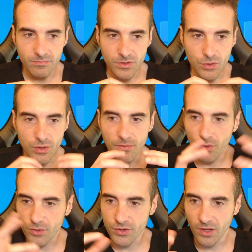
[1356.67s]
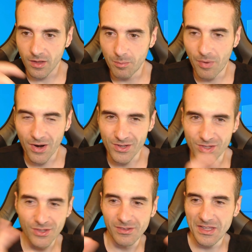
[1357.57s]
universal
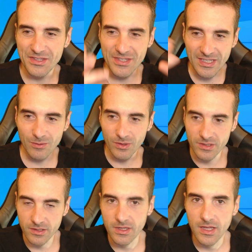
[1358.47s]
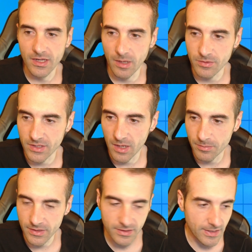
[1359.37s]
parser. Let's see what comes
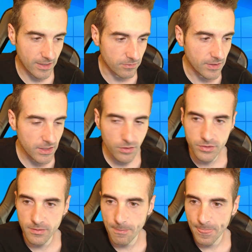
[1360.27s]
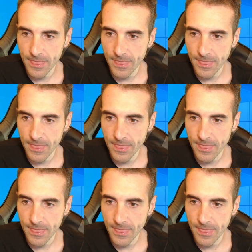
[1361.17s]
up in the next videos.